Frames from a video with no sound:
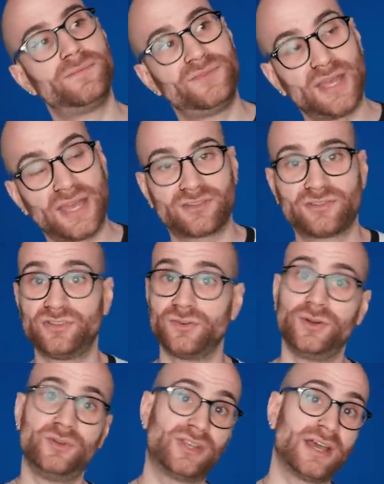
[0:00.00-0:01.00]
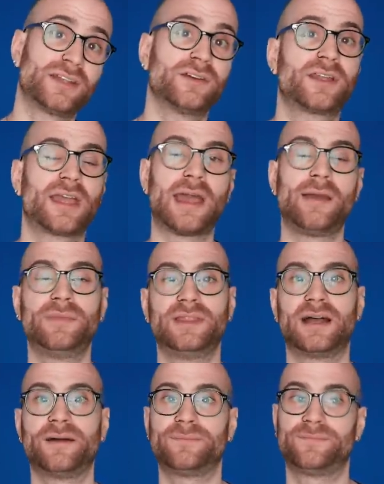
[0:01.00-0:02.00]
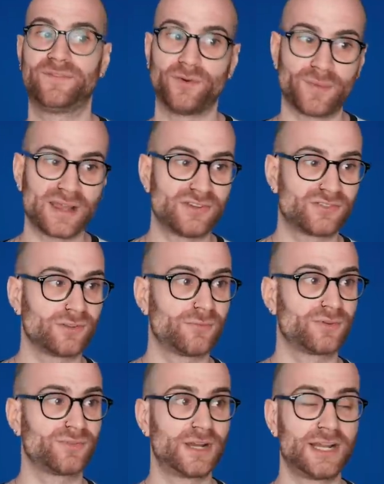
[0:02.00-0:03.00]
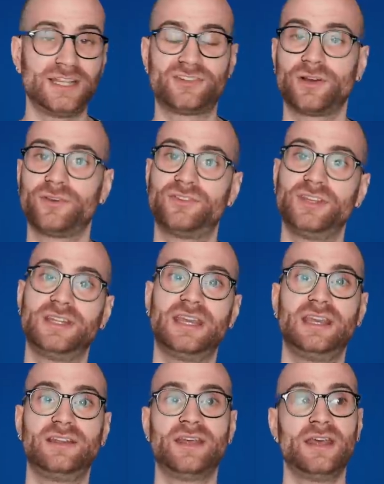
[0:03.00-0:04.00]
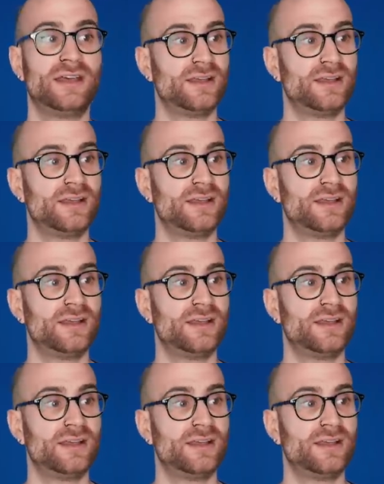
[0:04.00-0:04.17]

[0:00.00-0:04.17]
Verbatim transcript: Yes, Giroud's had a good game in that formation, but really Chelsea need